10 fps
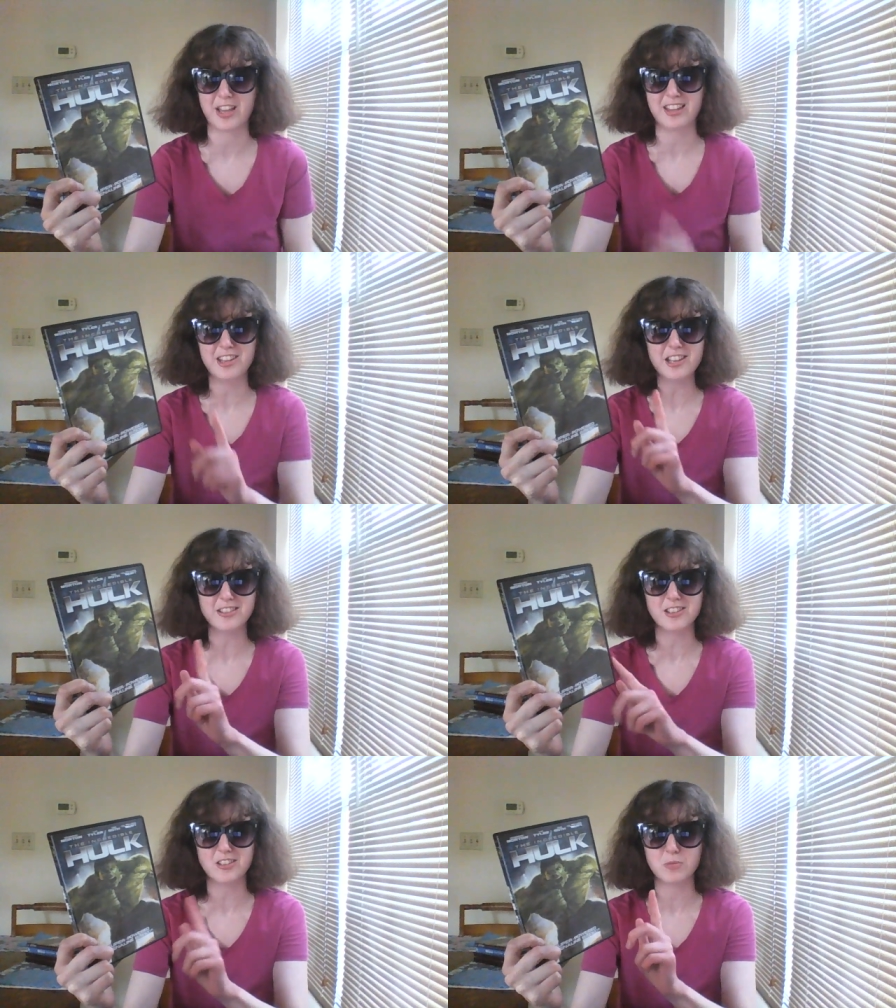At
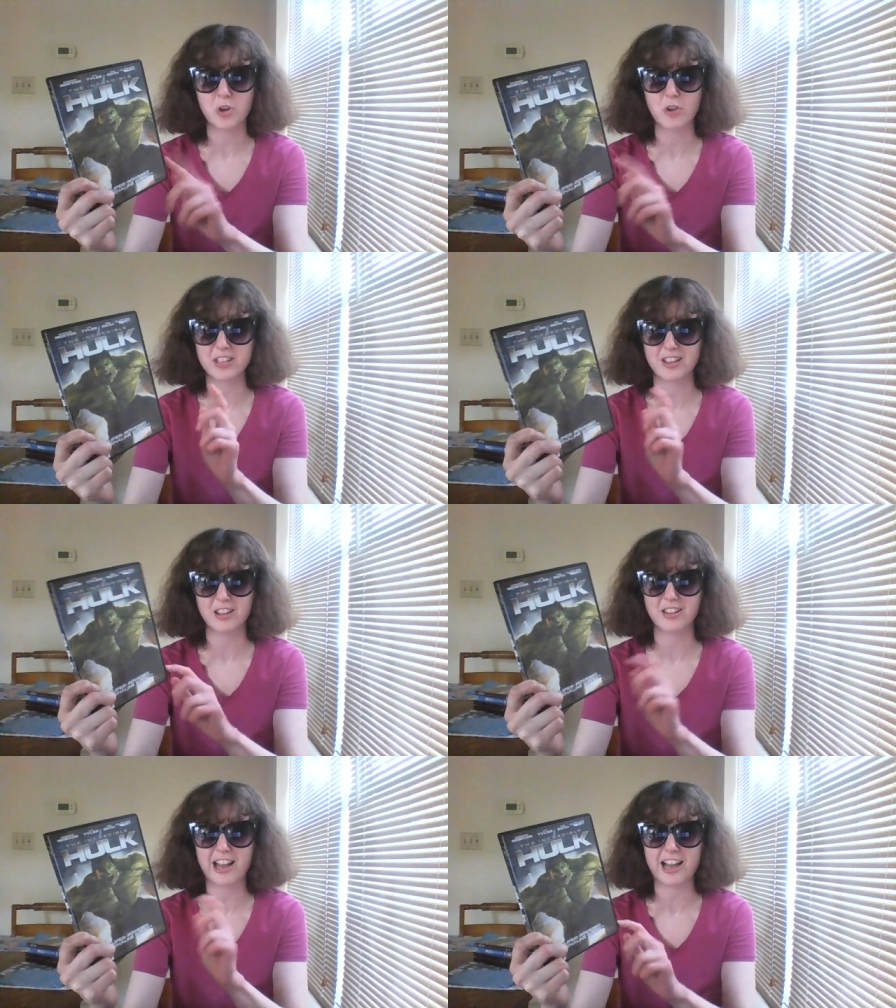least this movie's a
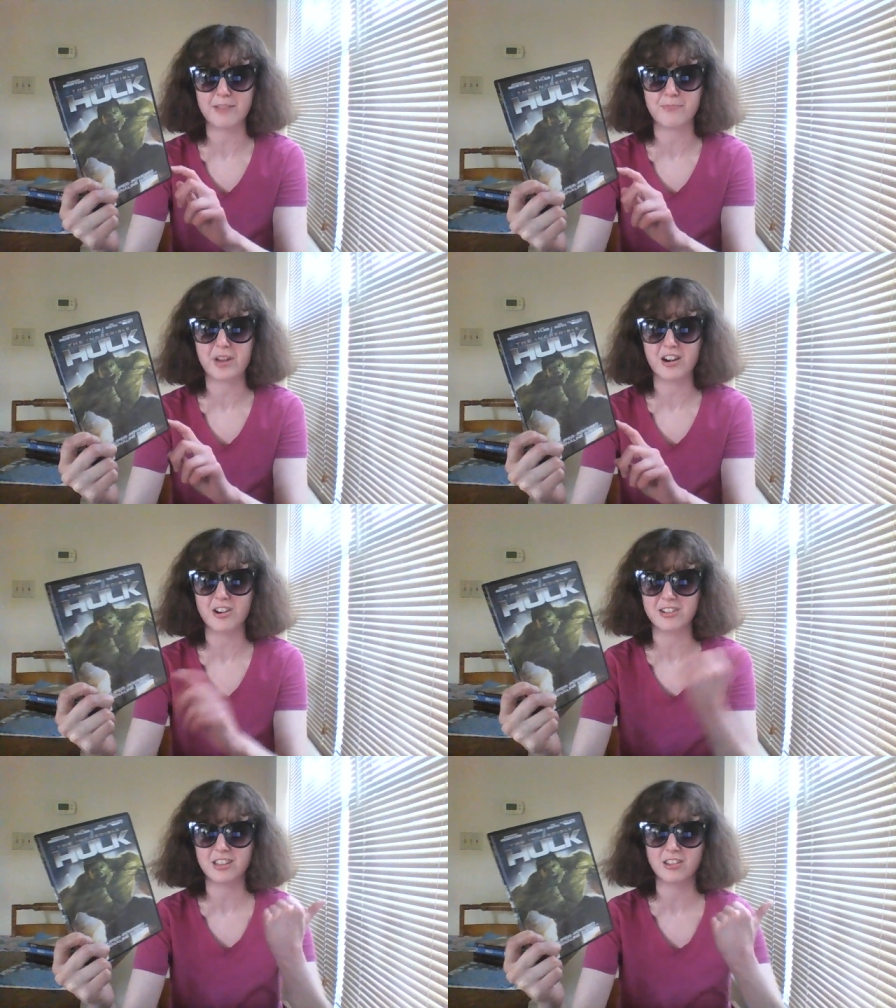lot
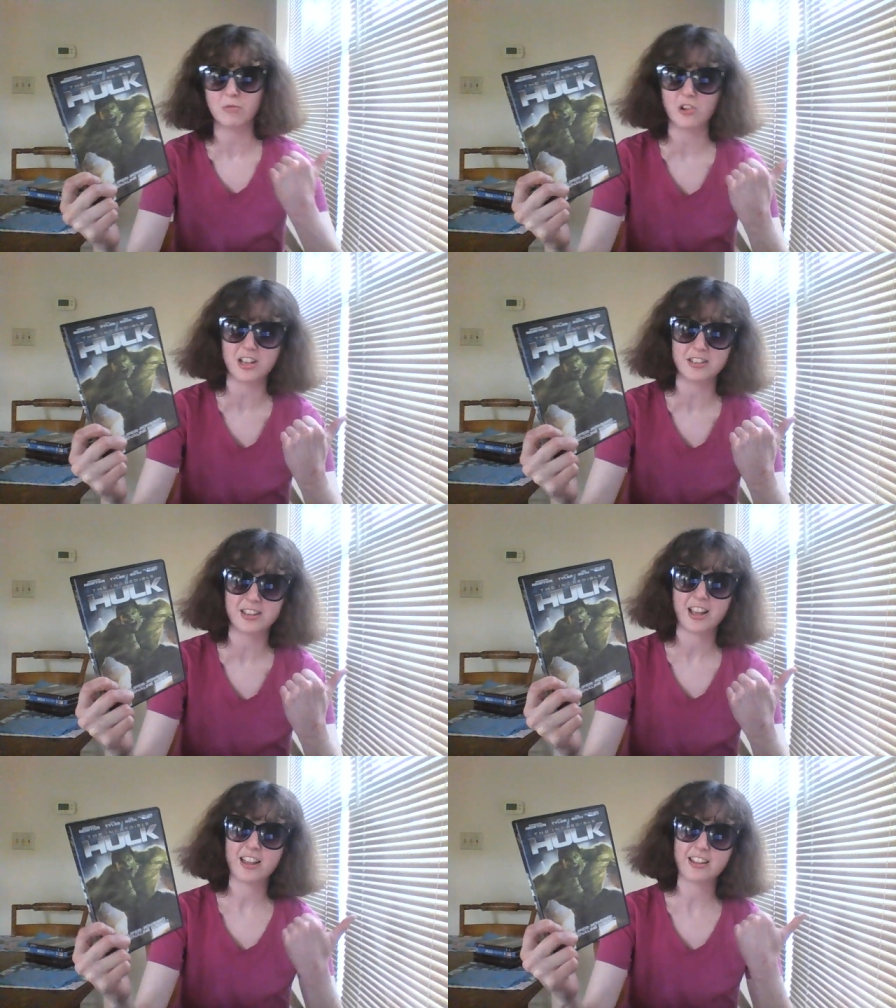better than the ones
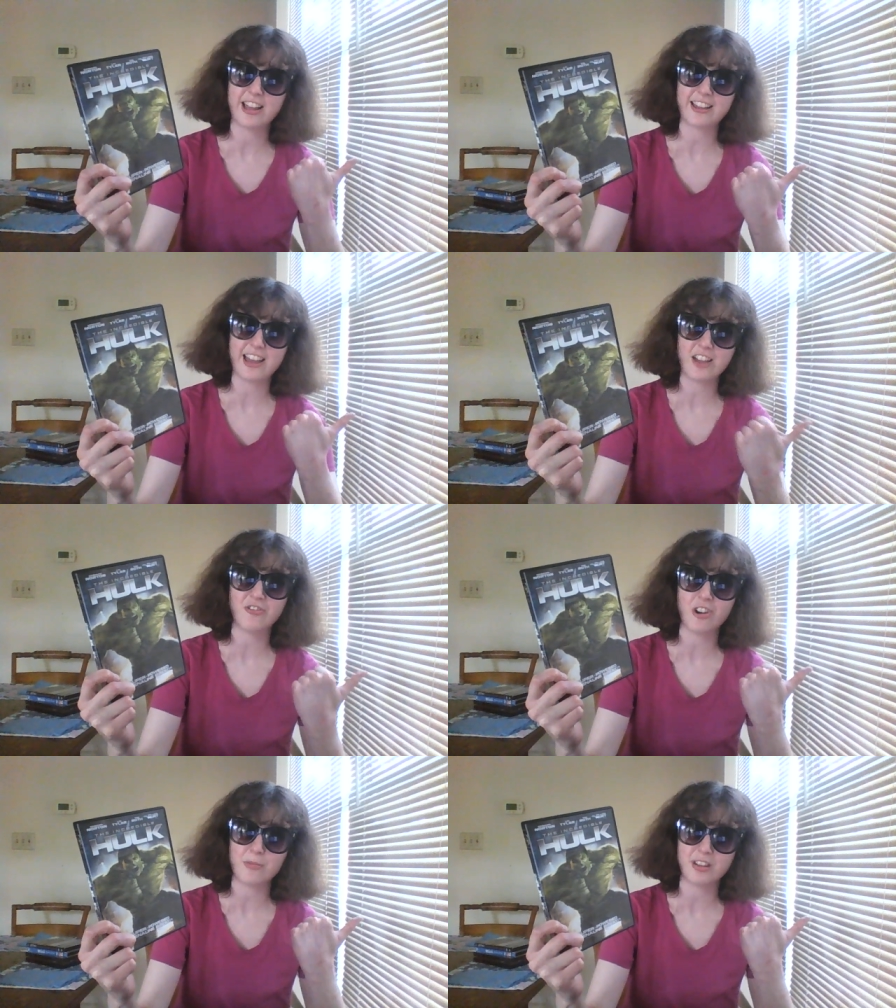that came
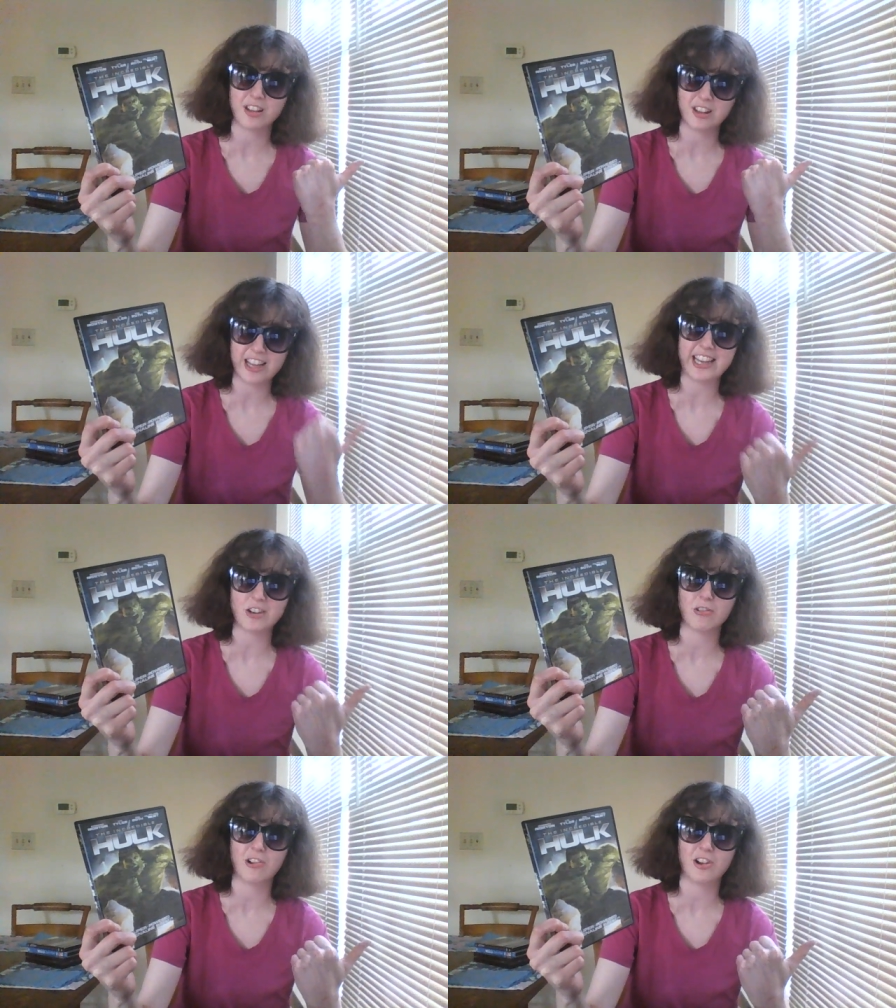from in the later
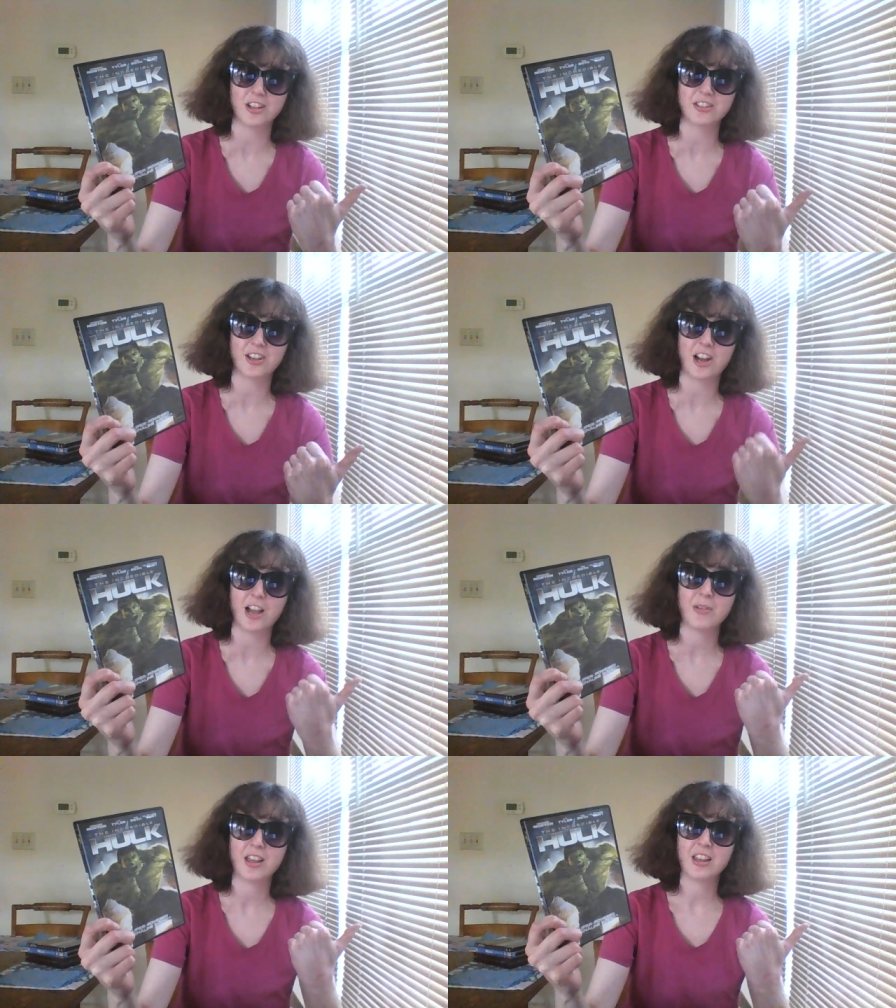on
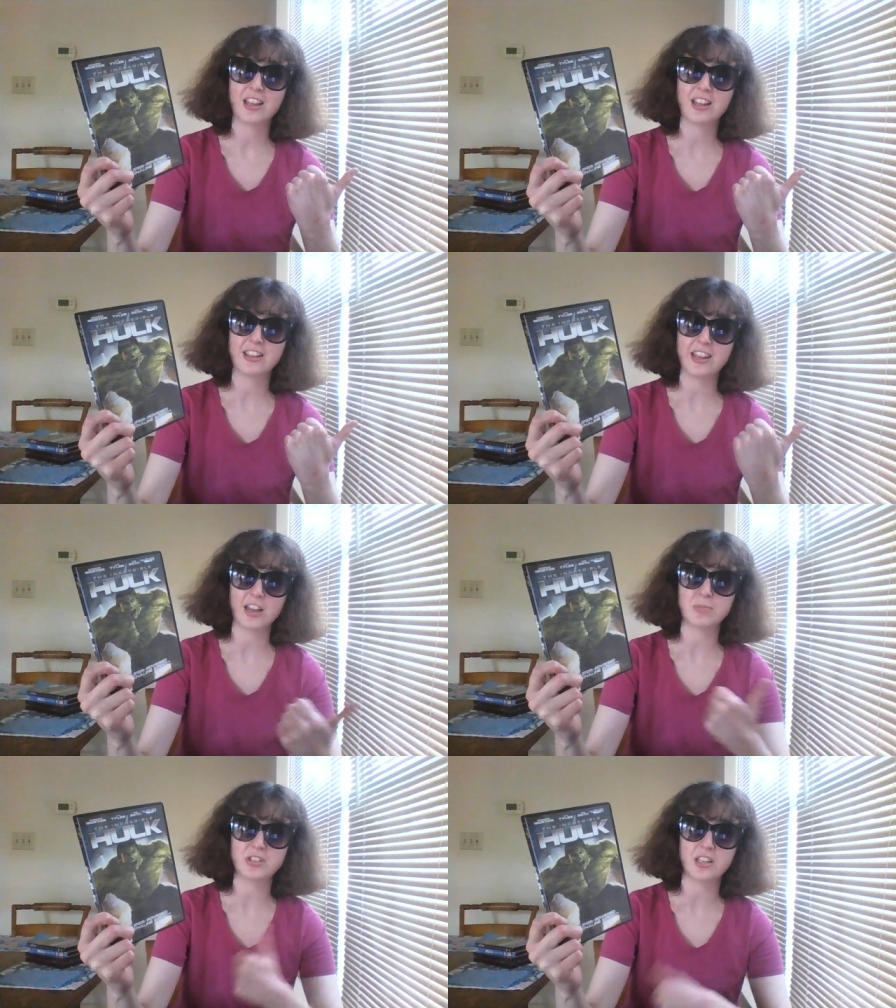time in the
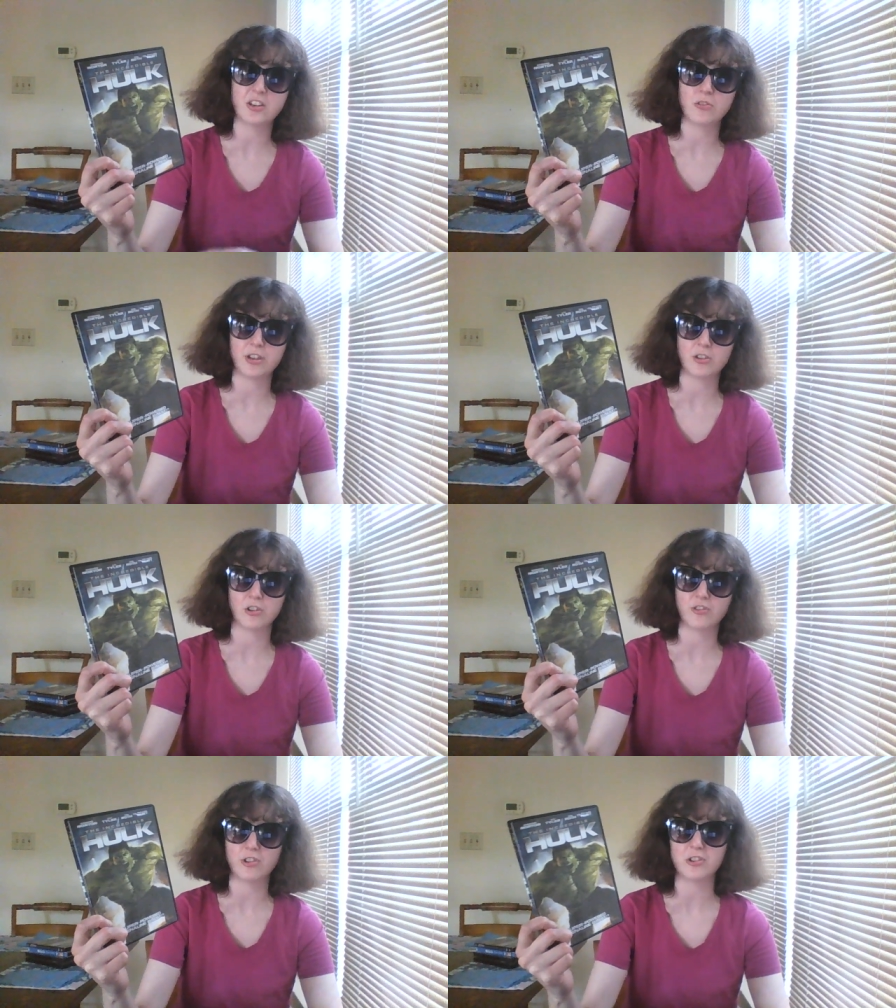MCU
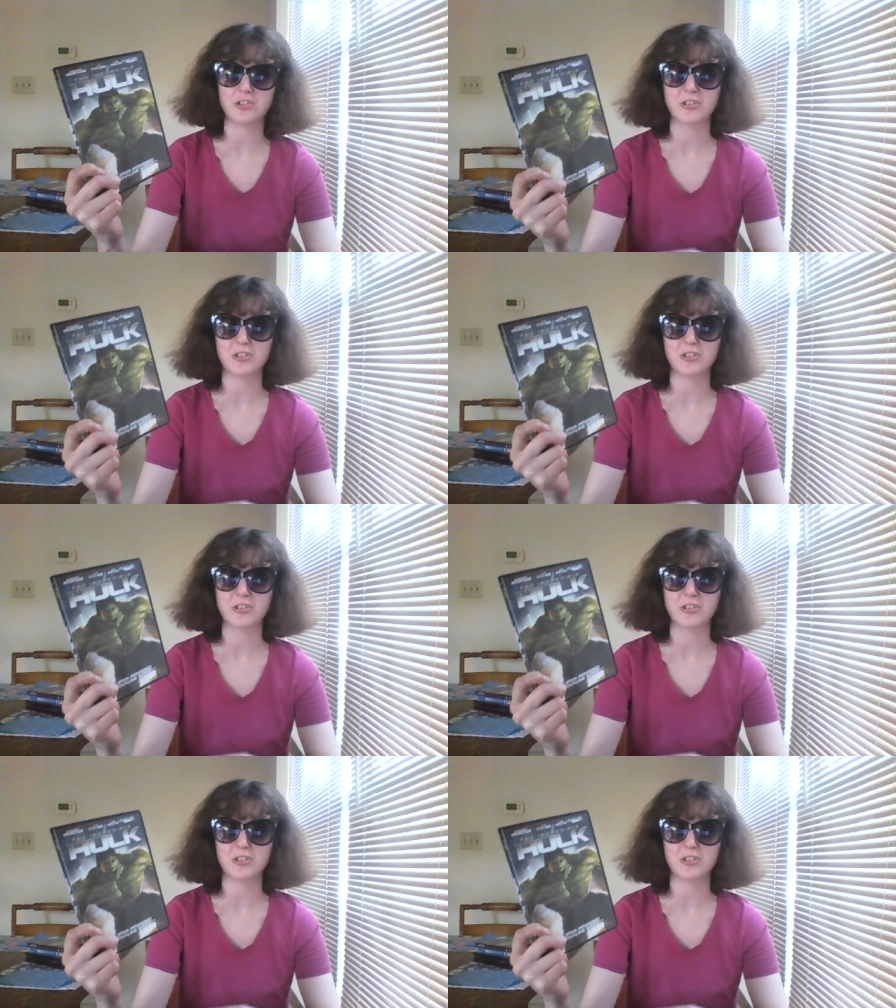universe.